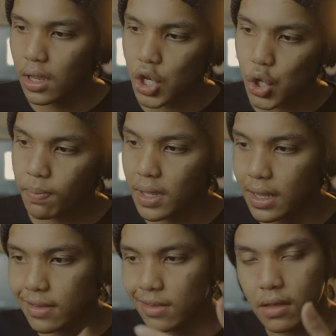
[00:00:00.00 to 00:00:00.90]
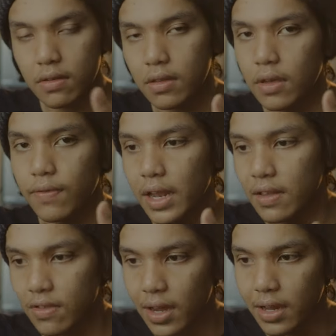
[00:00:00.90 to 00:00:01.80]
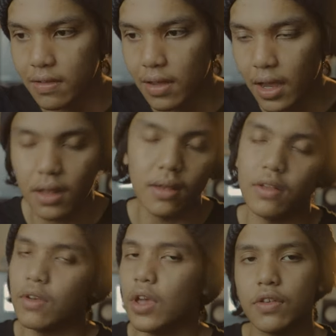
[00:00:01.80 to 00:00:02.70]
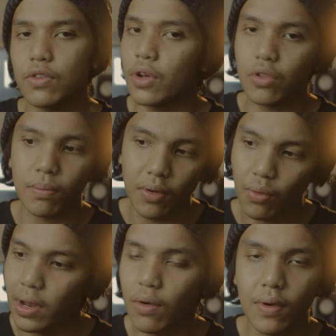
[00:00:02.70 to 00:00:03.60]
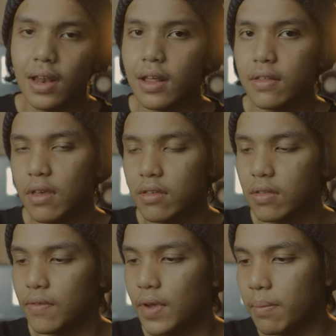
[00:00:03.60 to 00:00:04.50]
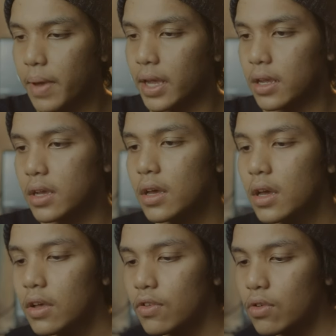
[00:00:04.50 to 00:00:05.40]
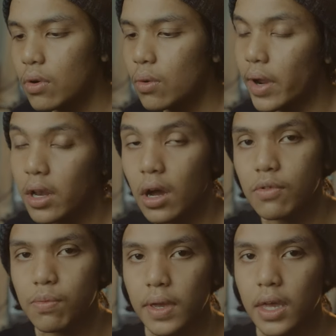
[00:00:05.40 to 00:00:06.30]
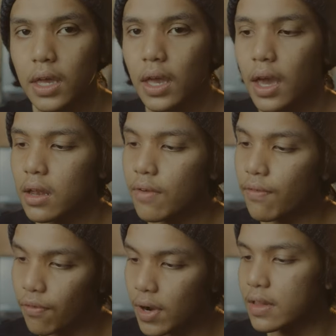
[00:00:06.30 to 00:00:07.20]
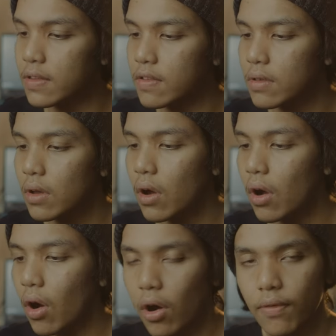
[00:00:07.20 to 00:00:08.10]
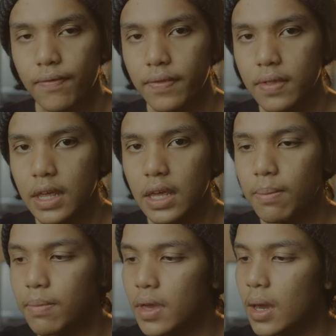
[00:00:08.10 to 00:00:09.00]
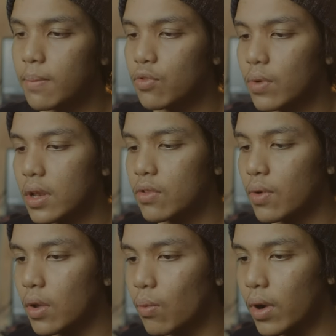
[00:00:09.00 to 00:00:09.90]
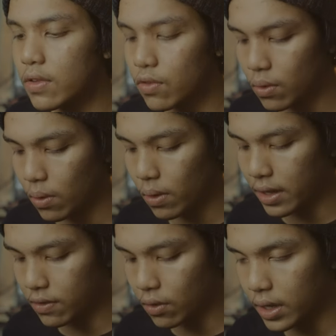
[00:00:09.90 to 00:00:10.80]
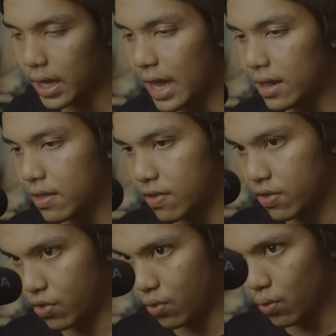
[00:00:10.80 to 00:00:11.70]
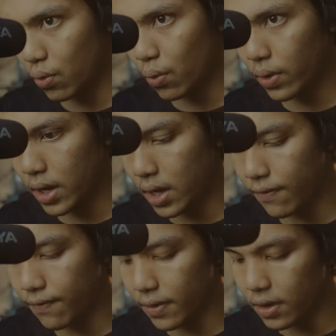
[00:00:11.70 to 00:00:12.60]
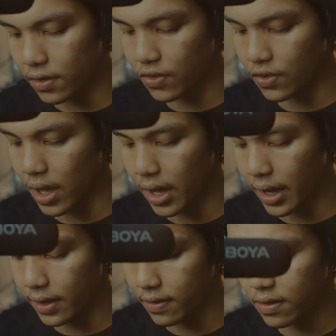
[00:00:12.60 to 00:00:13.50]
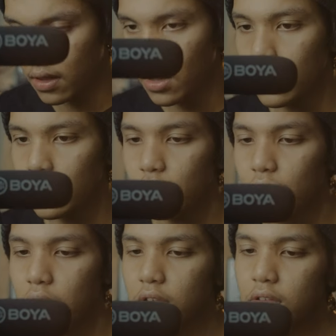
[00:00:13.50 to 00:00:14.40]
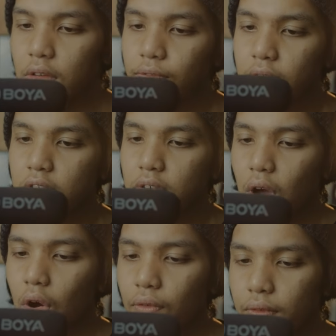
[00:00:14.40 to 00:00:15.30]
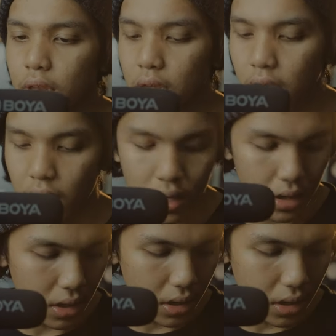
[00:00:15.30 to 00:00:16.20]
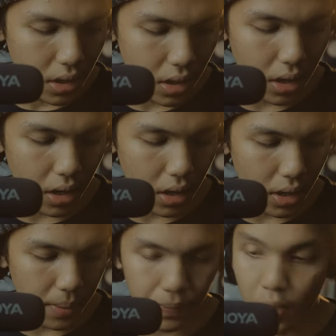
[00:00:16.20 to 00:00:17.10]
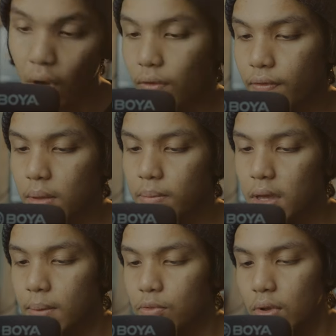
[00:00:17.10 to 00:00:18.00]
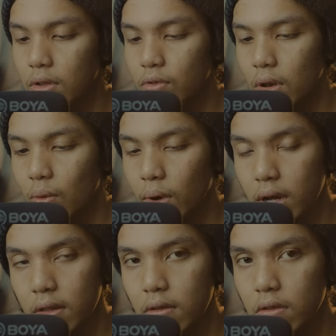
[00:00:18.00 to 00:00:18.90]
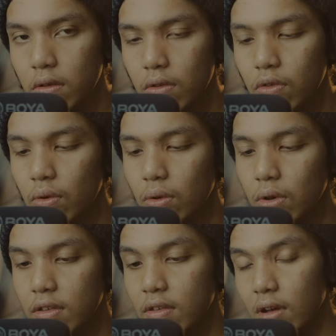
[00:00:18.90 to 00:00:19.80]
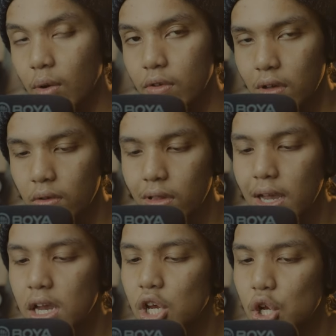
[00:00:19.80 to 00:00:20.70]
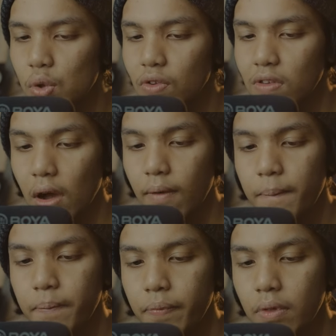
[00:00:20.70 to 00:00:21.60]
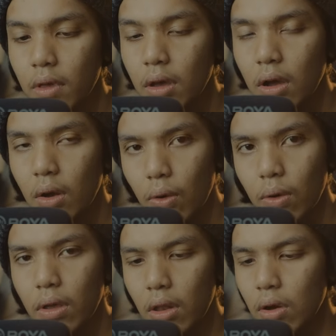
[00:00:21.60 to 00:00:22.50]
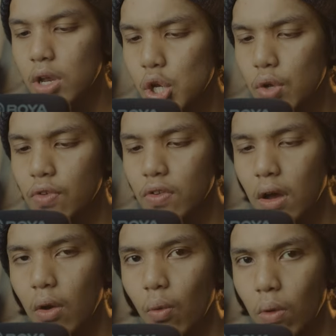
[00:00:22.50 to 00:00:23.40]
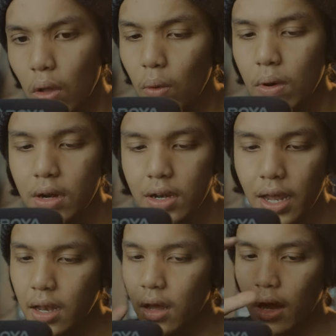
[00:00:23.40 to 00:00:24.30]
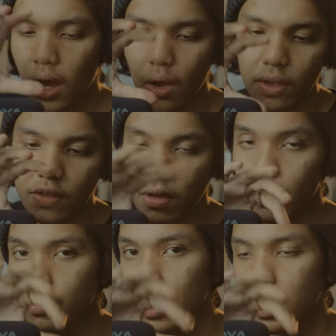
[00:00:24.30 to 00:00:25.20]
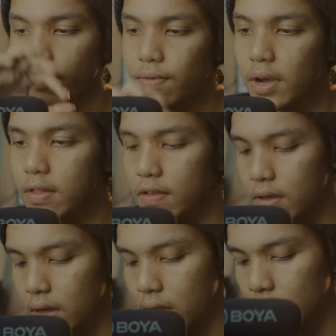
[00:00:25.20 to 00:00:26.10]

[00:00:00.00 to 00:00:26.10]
it should be insensitive at the side, and it is going to be really, really insensitive at the back. So right now I'm speaking at the front of the BM2021, so let's get to the first side. So this is the first side of the BM2021. So this is how it sounds like. It should sound, you know, should sound lower than how it sounds at the front.